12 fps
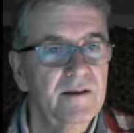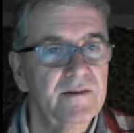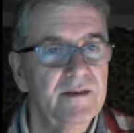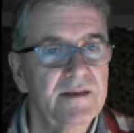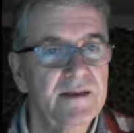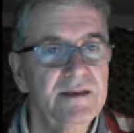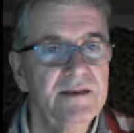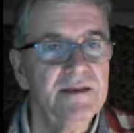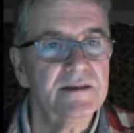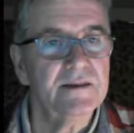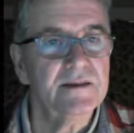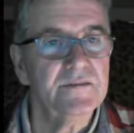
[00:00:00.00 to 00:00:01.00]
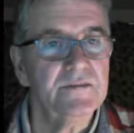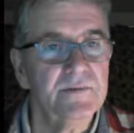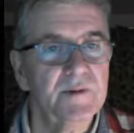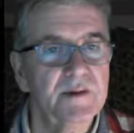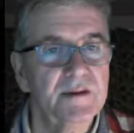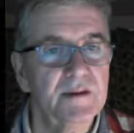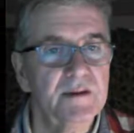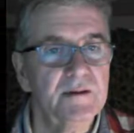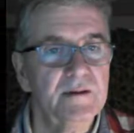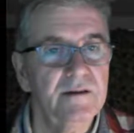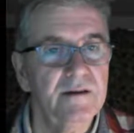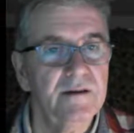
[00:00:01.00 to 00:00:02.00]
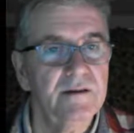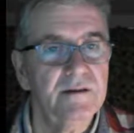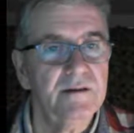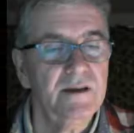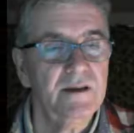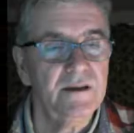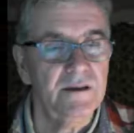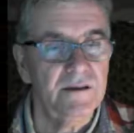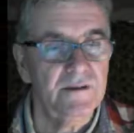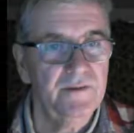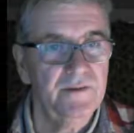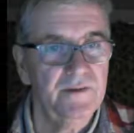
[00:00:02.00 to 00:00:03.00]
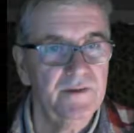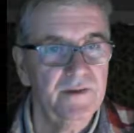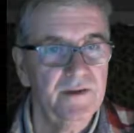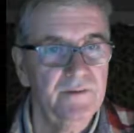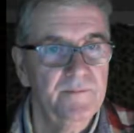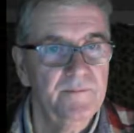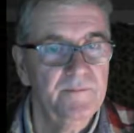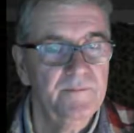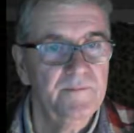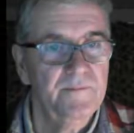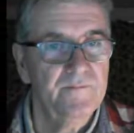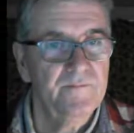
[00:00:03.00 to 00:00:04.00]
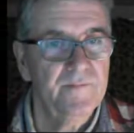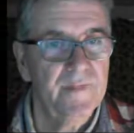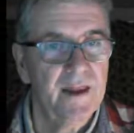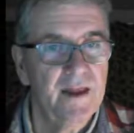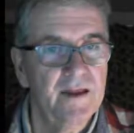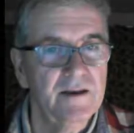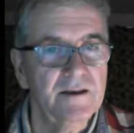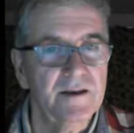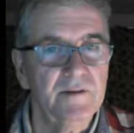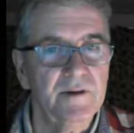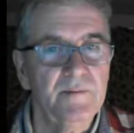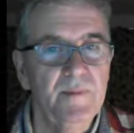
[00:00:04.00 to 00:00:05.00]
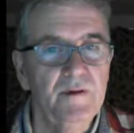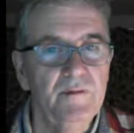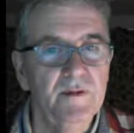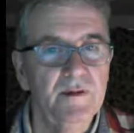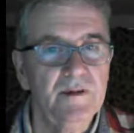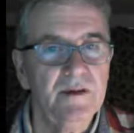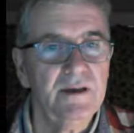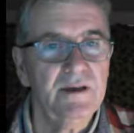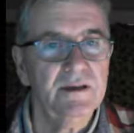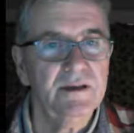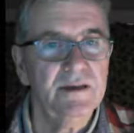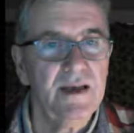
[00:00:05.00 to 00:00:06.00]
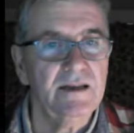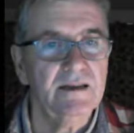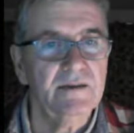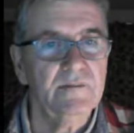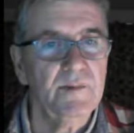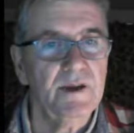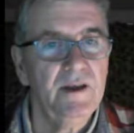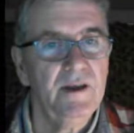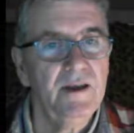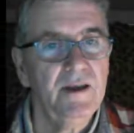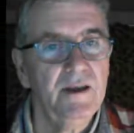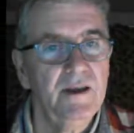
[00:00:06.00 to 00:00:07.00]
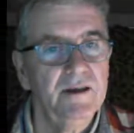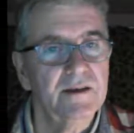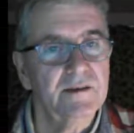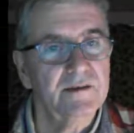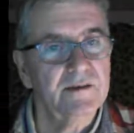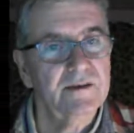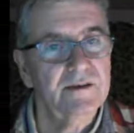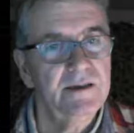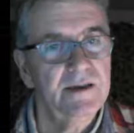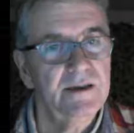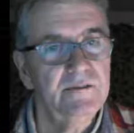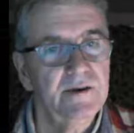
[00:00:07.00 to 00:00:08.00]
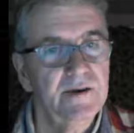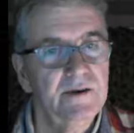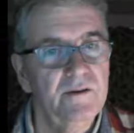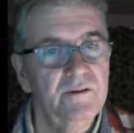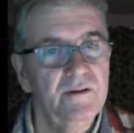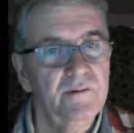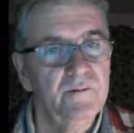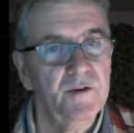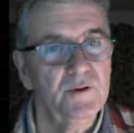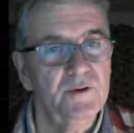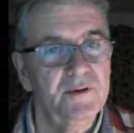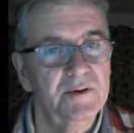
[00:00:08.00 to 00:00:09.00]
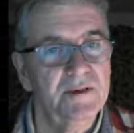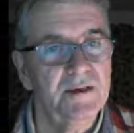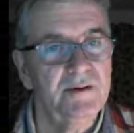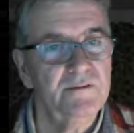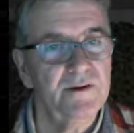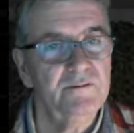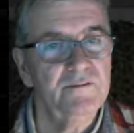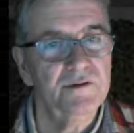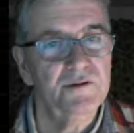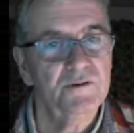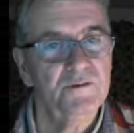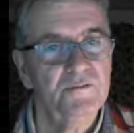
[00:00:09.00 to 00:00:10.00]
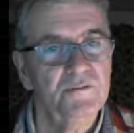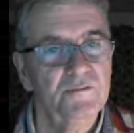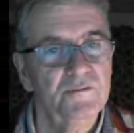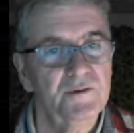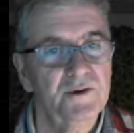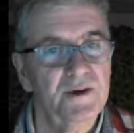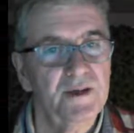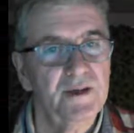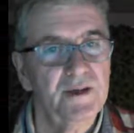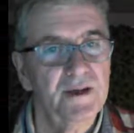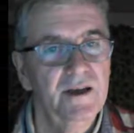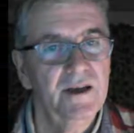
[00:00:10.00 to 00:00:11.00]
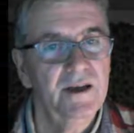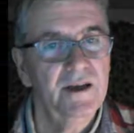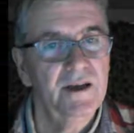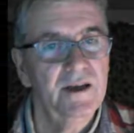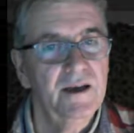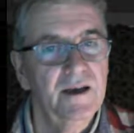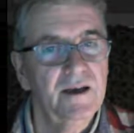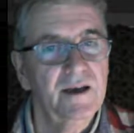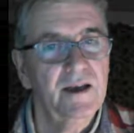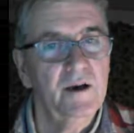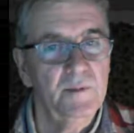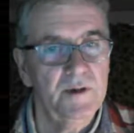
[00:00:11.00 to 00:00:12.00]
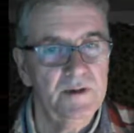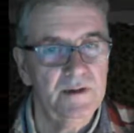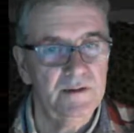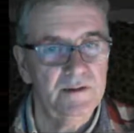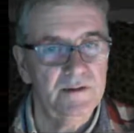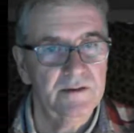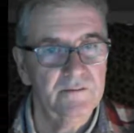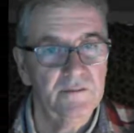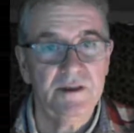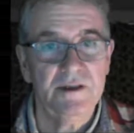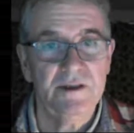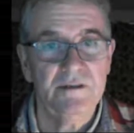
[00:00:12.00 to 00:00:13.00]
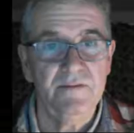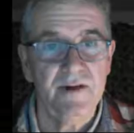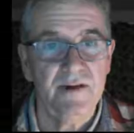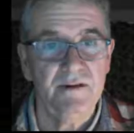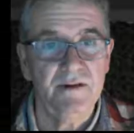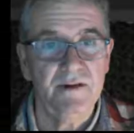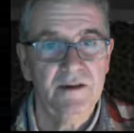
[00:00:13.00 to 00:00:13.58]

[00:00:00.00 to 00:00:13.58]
the distance from the Sun to the Earth. So at the moment it's set to be 0.023 kilometers, which is in fact